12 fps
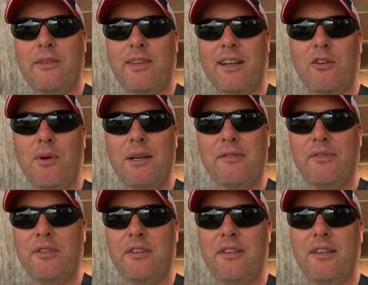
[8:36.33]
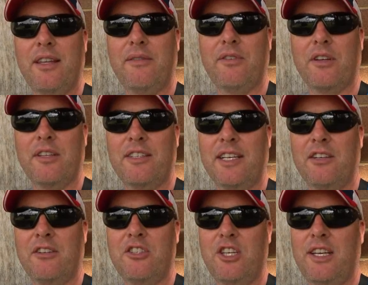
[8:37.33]
They've done away with it. They've got the
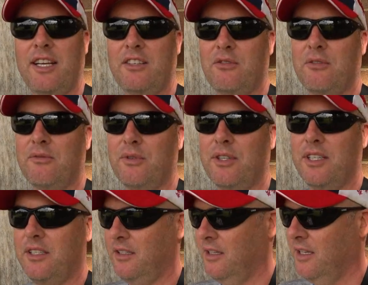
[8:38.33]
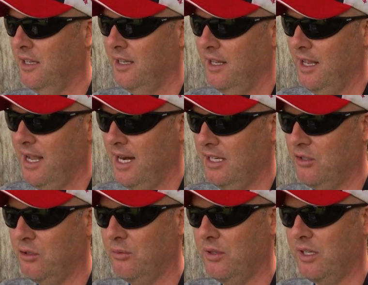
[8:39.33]
technology now to avoid it, and
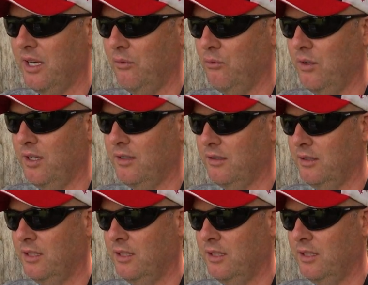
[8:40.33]
it's all working well.